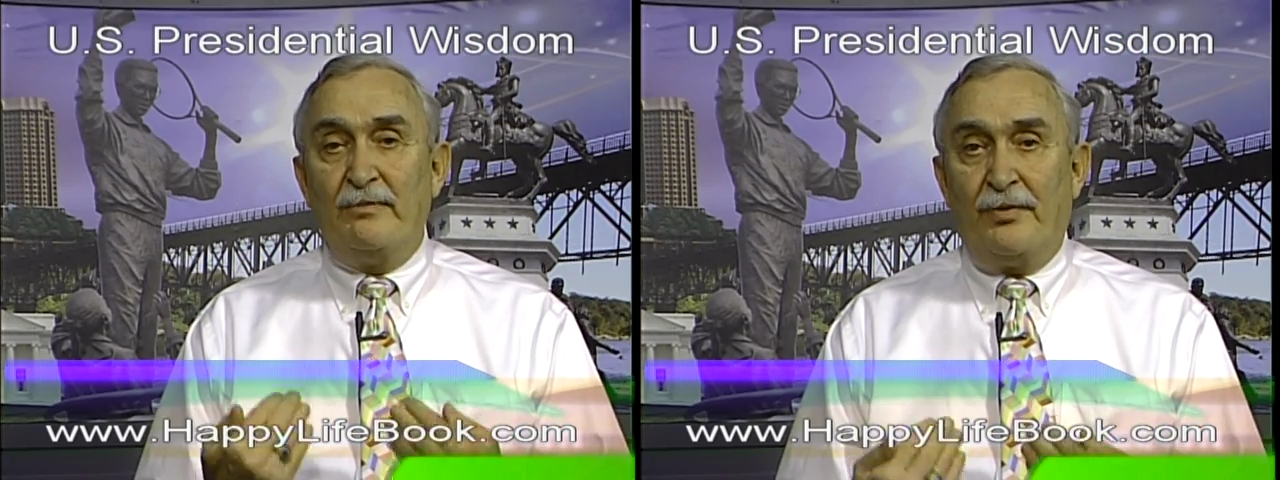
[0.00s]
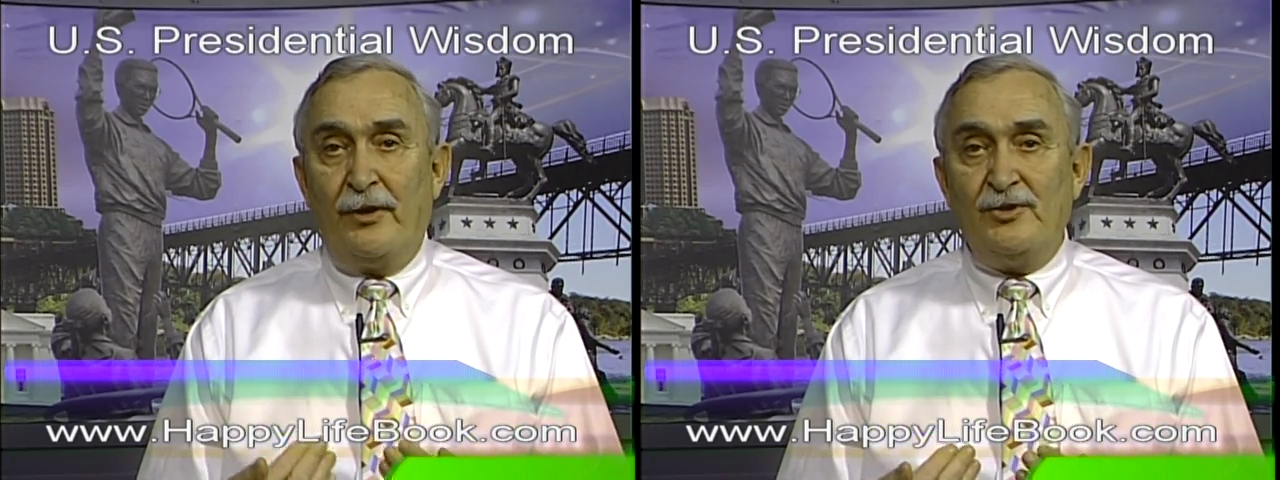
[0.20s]

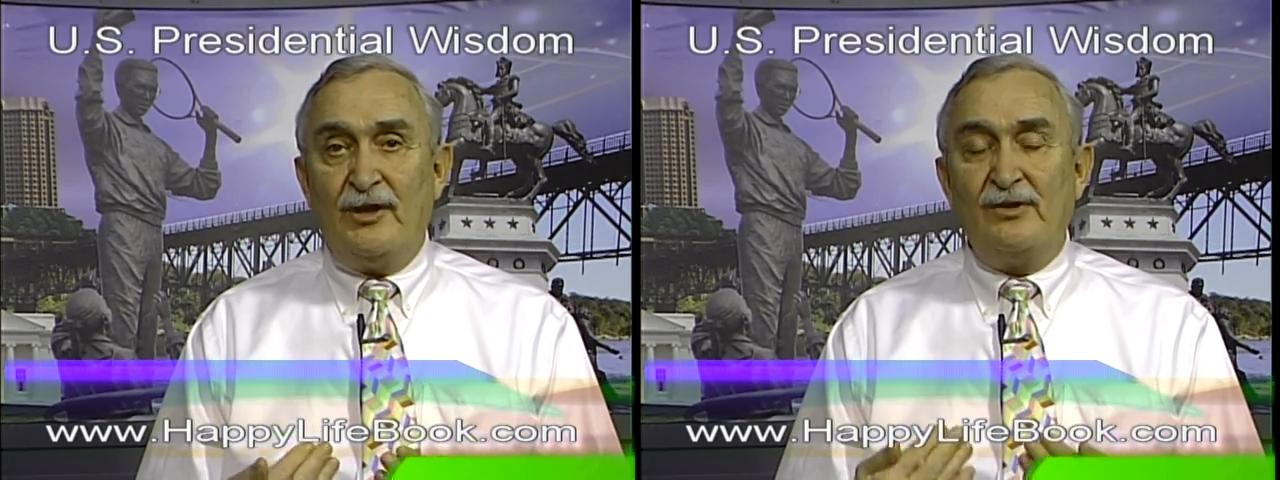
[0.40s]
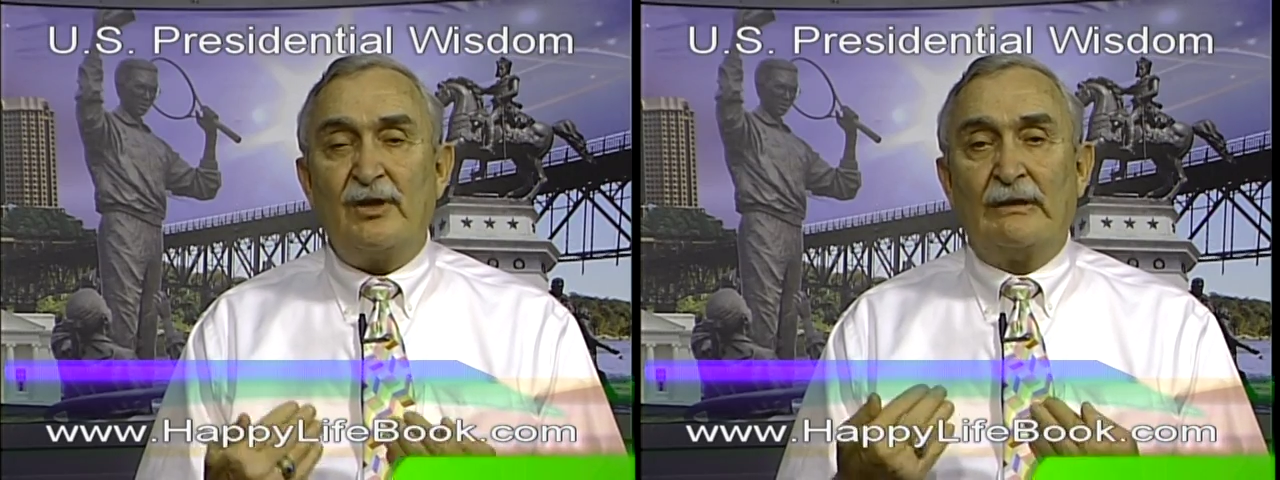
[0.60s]

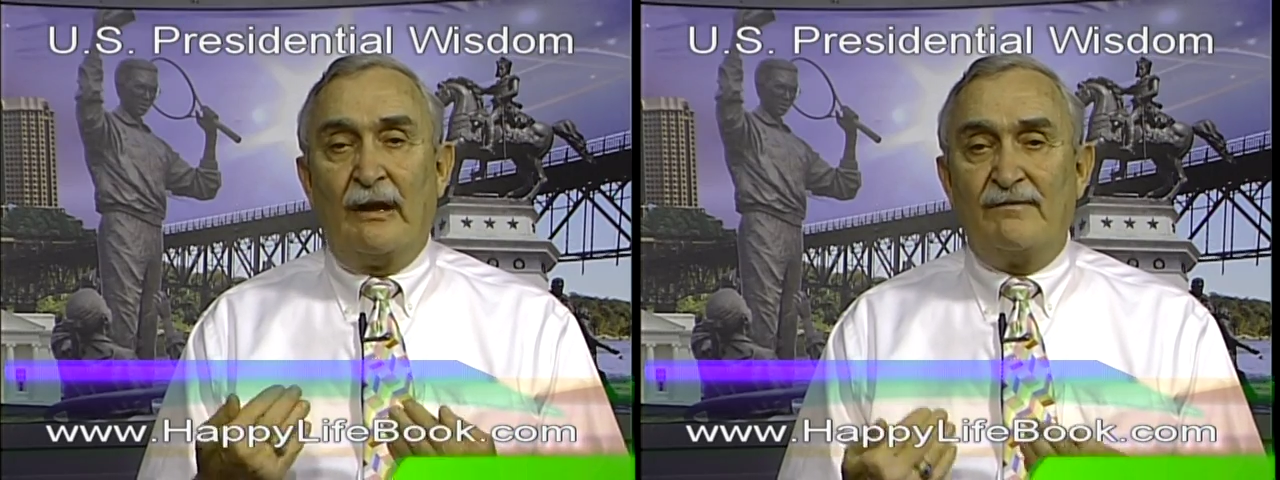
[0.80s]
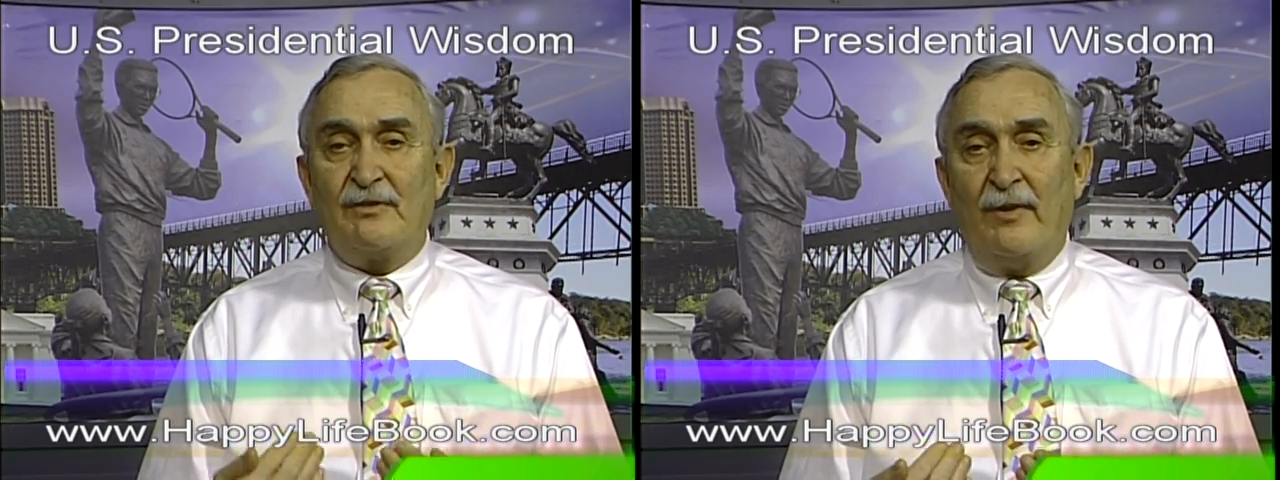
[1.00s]
appreciates and
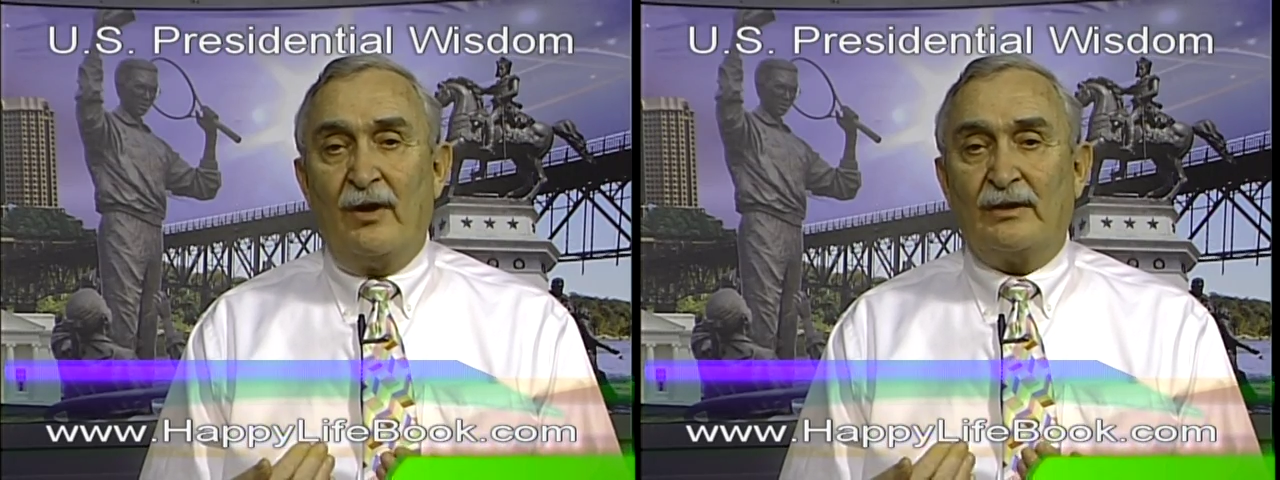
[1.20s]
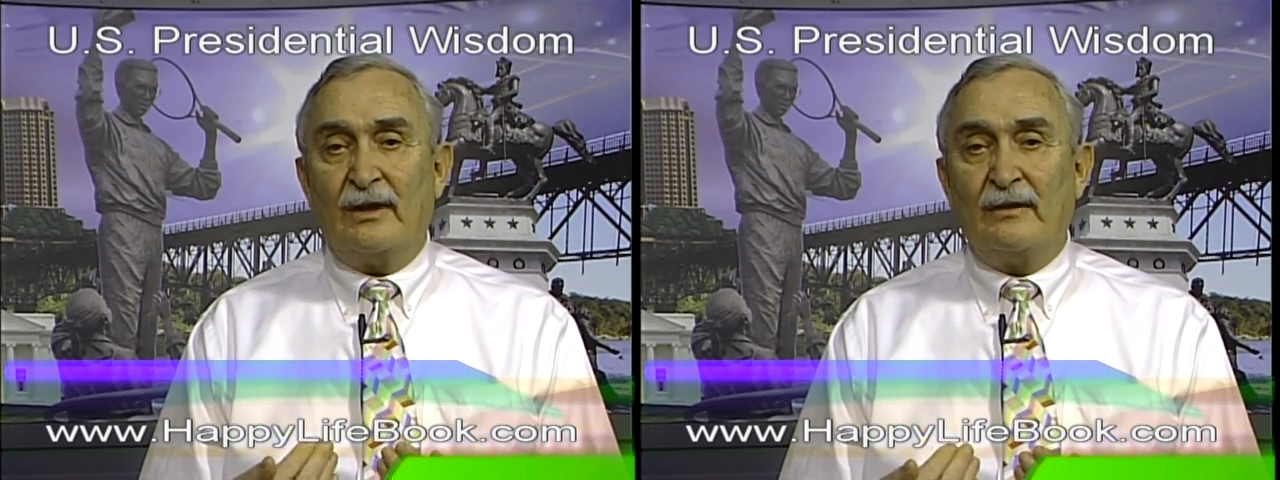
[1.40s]
loves
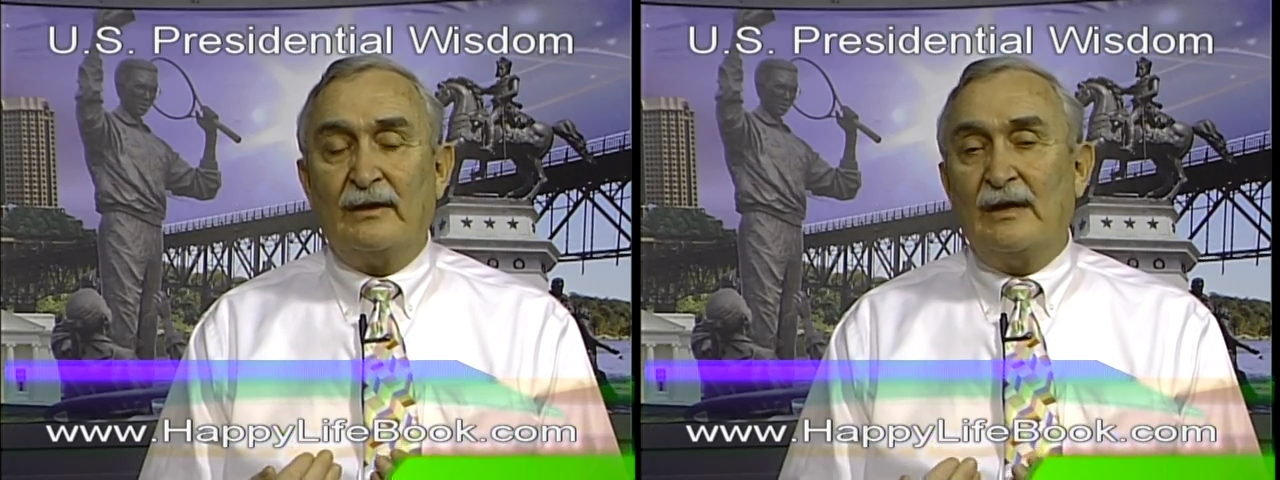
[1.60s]
America.